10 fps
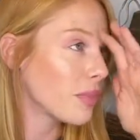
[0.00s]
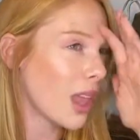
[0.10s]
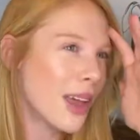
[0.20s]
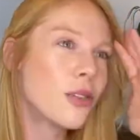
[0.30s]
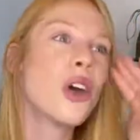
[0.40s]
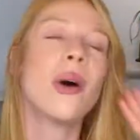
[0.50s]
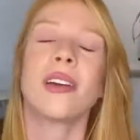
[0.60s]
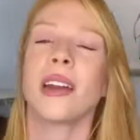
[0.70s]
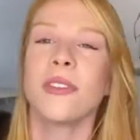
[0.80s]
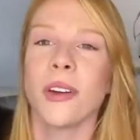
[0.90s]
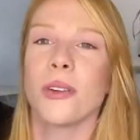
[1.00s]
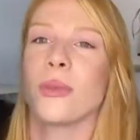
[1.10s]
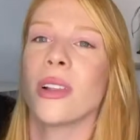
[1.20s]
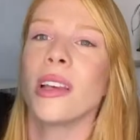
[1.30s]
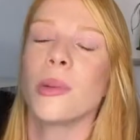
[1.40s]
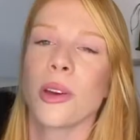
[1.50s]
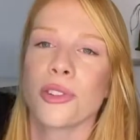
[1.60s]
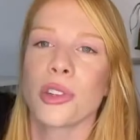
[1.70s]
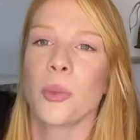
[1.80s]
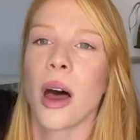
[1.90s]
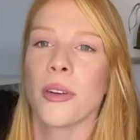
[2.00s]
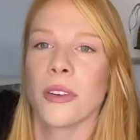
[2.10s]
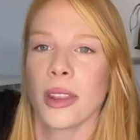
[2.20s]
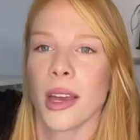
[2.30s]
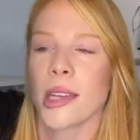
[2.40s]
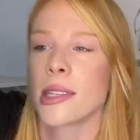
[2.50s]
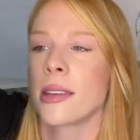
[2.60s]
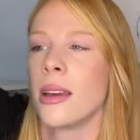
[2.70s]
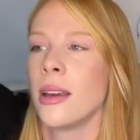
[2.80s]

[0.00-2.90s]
I don't know, I gotta find a really special spot for this.